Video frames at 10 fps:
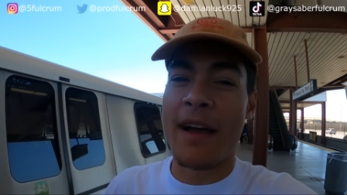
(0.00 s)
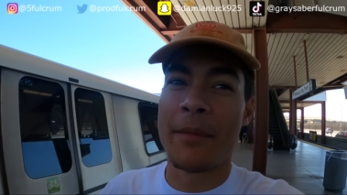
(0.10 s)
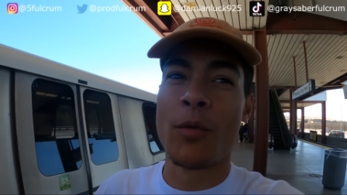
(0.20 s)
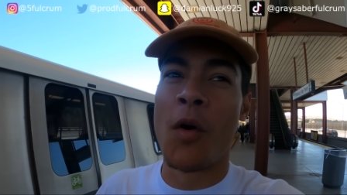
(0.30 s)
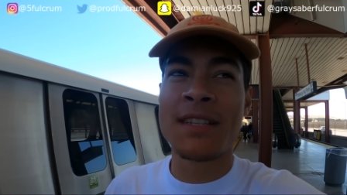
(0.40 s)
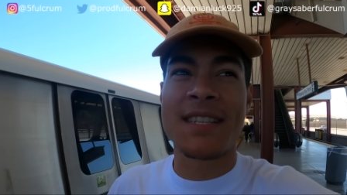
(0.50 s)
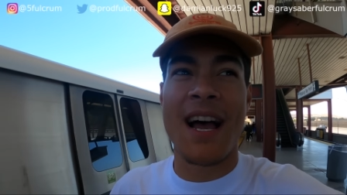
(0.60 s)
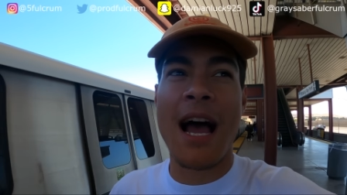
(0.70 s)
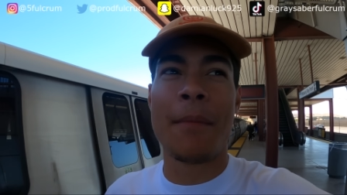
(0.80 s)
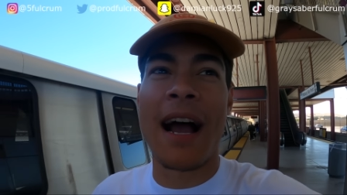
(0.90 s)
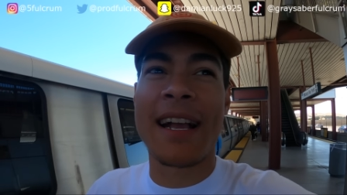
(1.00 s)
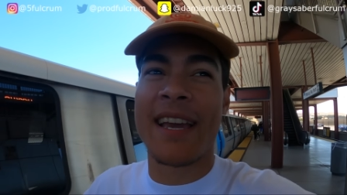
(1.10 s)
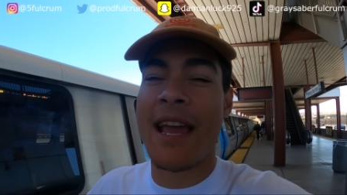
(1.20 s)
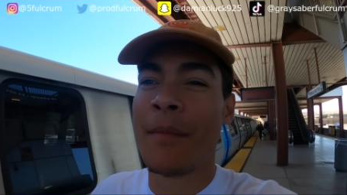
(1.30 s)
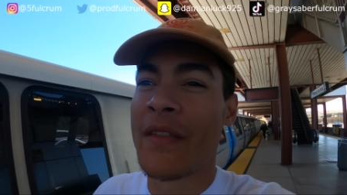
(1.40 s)
family, one time I
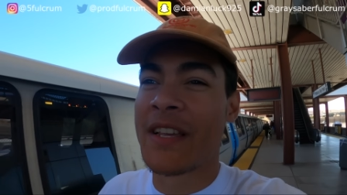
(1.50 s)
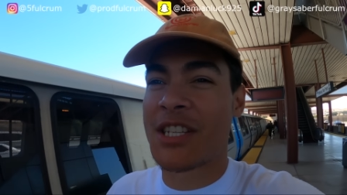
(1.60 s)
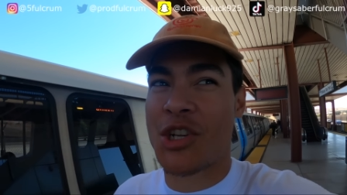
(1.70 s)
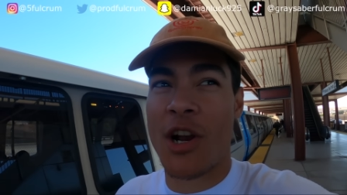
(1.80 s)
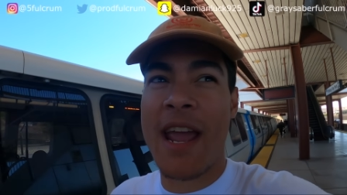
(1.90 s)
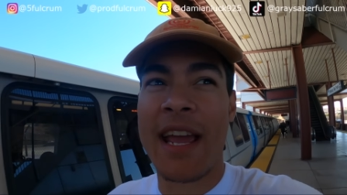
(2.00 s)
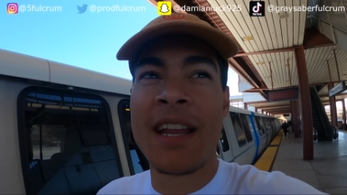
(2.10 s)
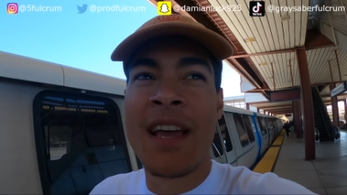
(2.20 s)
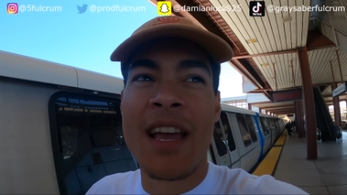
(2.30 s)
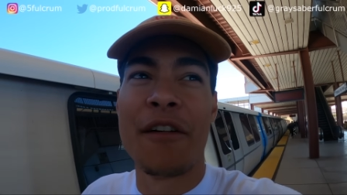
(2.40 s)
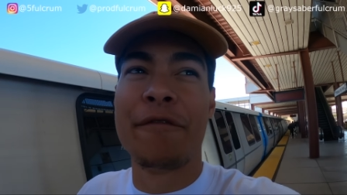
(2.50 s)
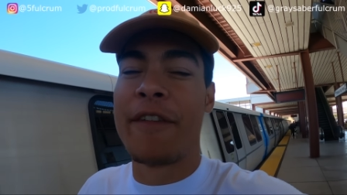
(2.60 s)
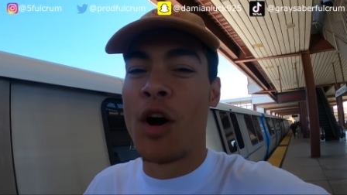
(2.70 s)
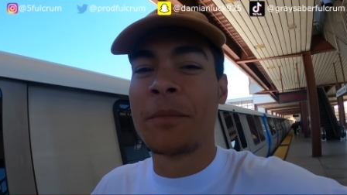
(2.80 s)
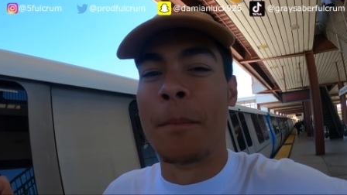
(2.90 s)
came on this train and
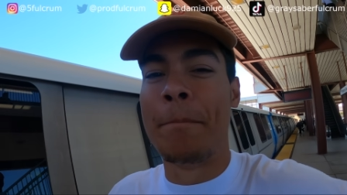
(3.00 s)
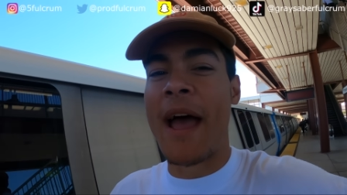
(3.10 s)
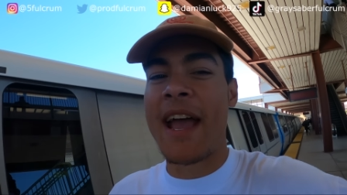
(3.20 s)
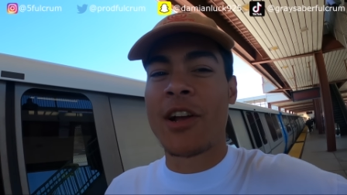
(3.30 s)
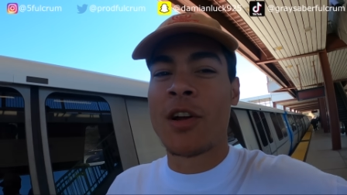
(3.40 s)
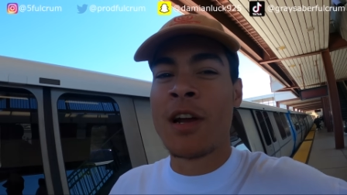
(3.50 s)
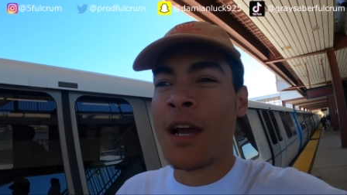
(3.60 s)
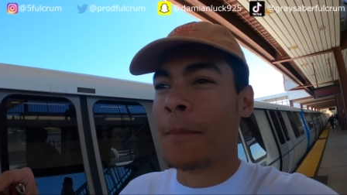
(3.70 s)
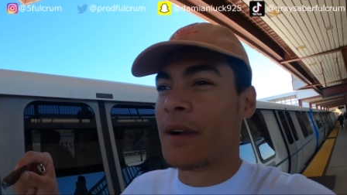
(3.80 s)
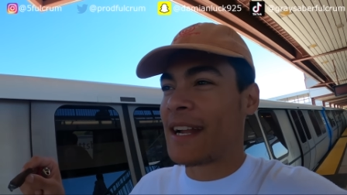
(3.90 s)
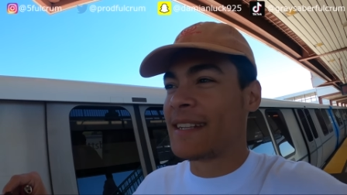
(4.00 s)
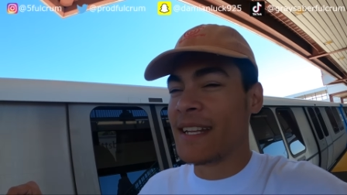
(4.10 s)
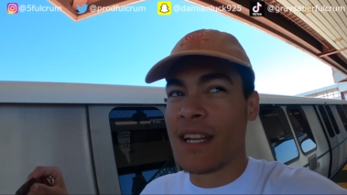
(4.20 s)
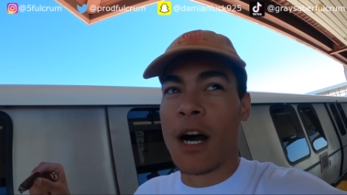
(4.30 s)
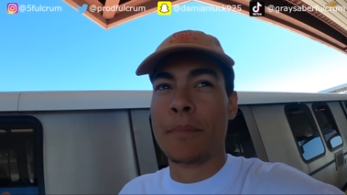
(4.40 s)
filmed a banger, but I
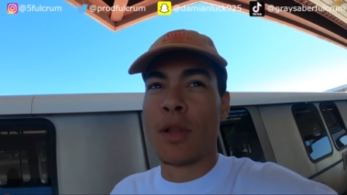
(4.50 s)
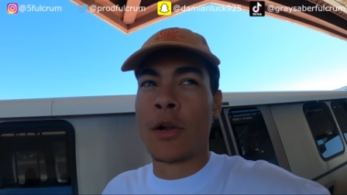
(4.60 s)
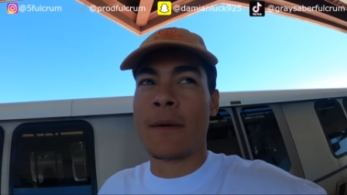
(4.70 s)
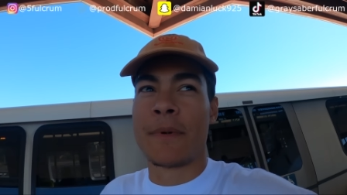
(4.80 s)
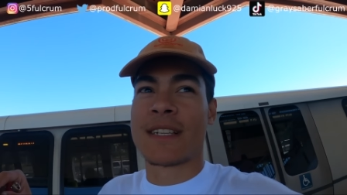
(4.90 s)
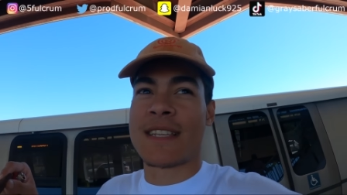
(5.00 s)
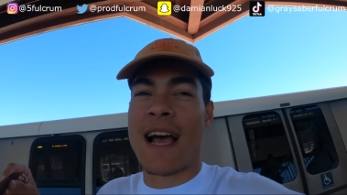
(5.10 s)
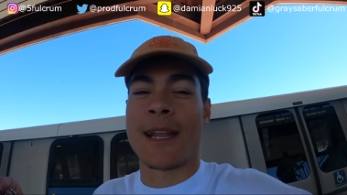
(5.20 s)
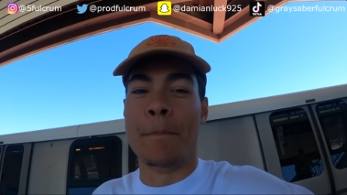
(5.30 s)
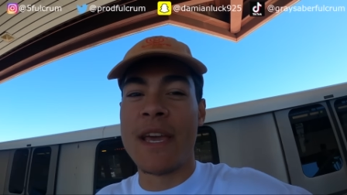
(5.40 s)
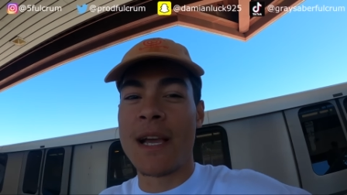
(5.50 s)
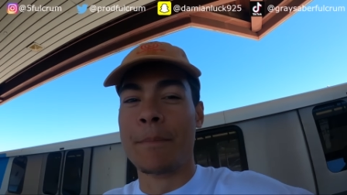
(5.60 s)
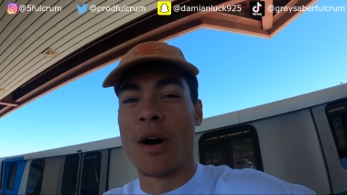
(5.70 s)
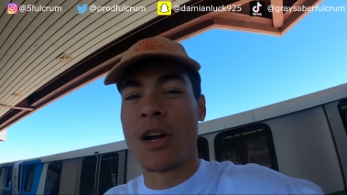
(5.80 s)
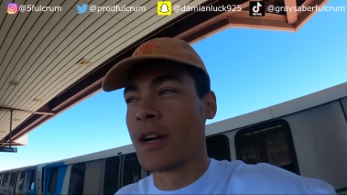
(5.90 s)
didn't upload it because I had a big
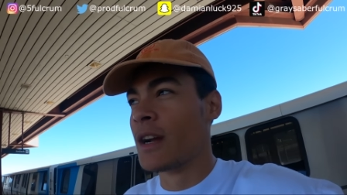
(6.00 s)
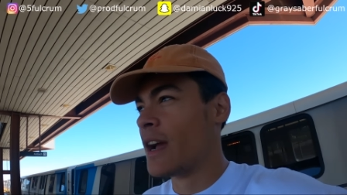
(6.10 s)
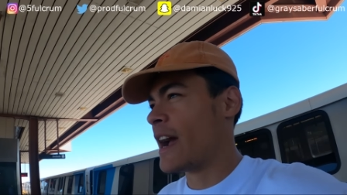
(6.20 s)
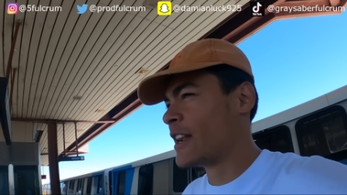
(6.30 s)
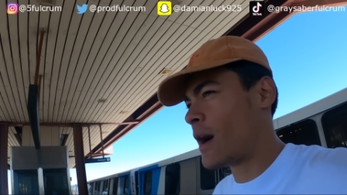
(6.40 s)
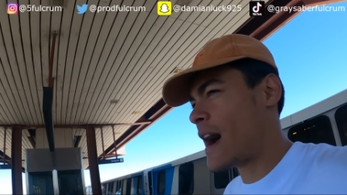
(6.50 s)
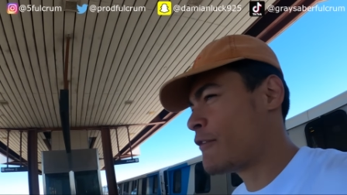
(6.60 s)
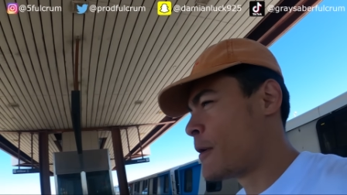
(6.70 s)
booger. Hey, do I